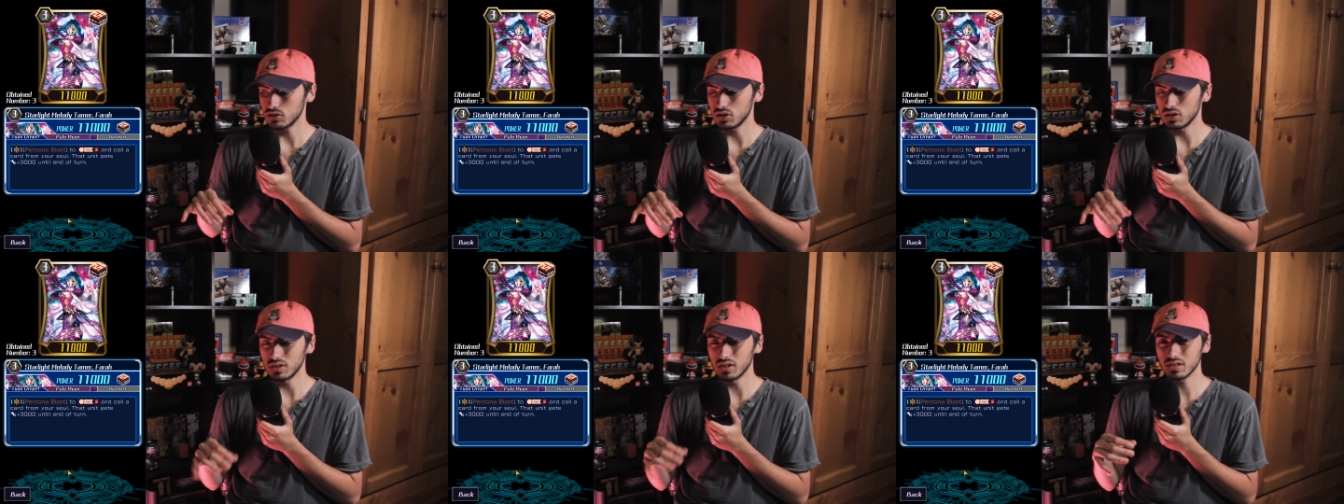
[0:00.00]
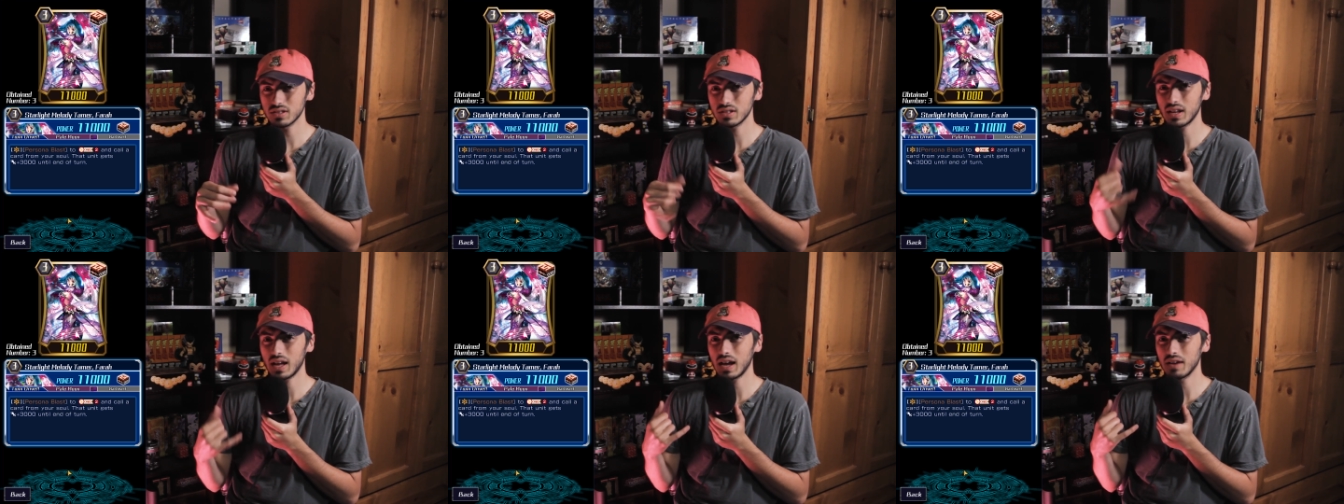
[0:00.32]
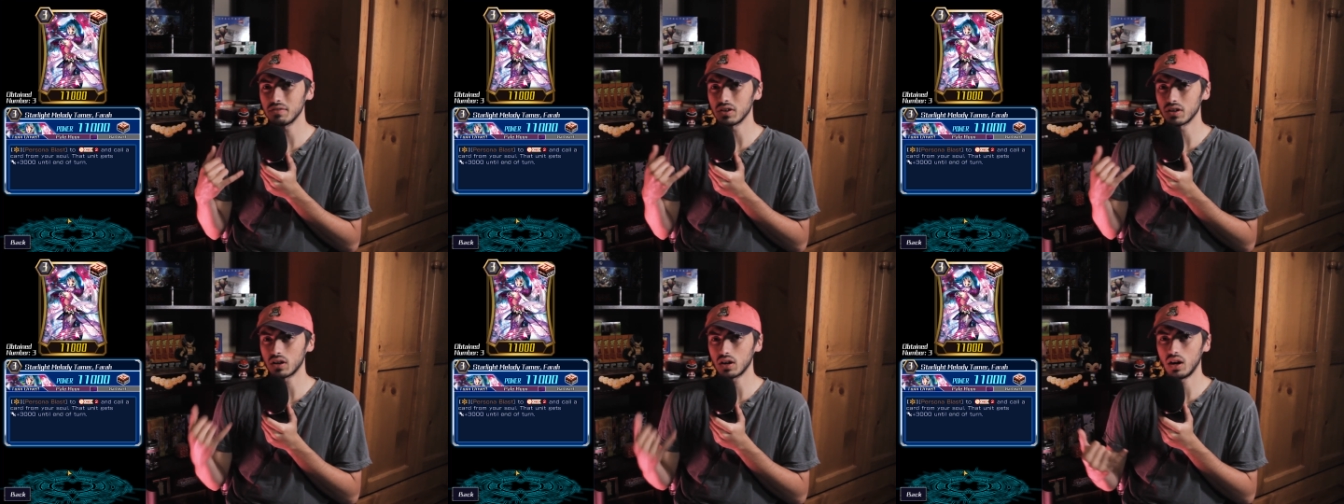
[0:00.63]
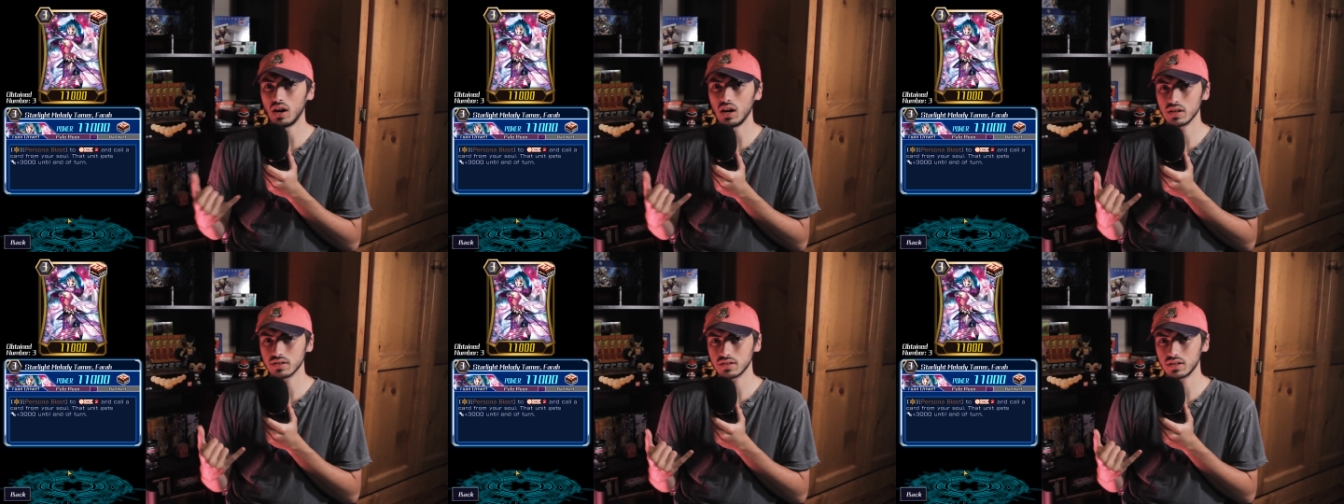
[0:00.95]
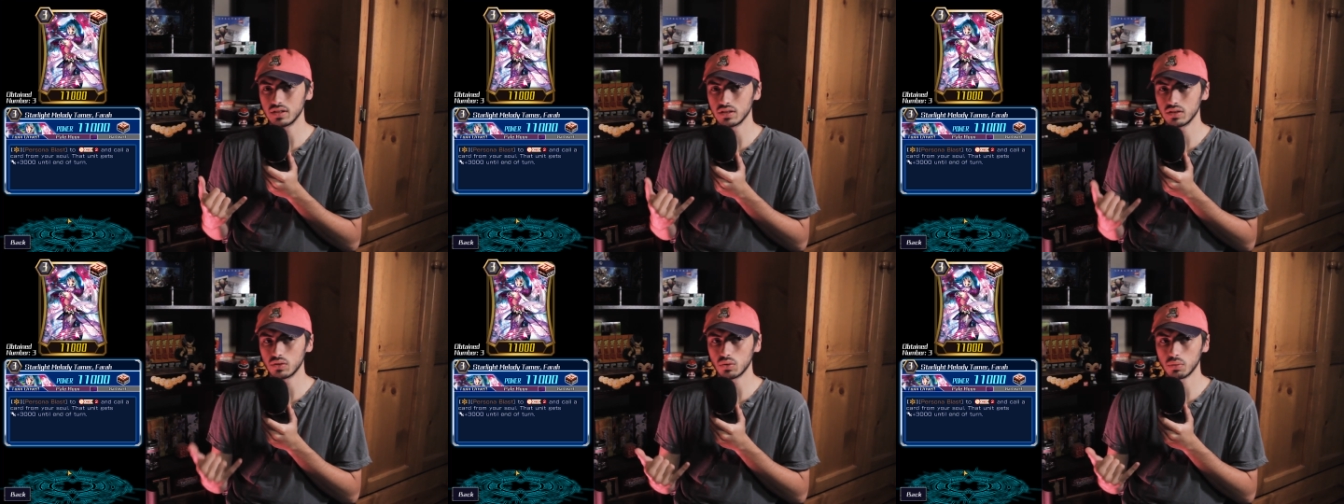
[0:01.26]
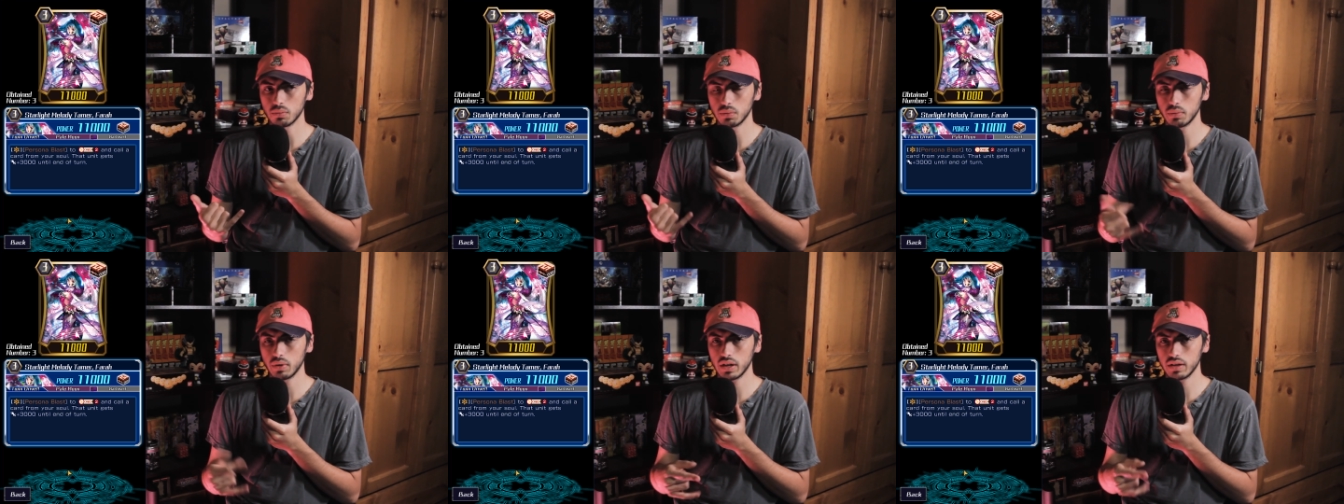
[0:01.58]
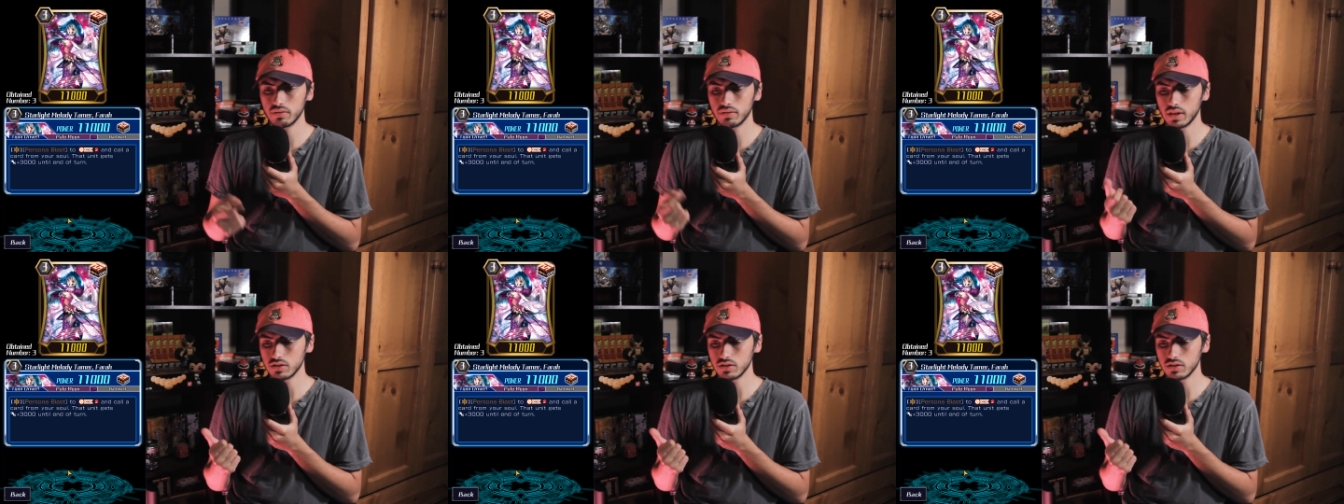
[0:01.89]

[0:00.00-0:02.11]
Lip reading: she doesn't have a cost in the normal way of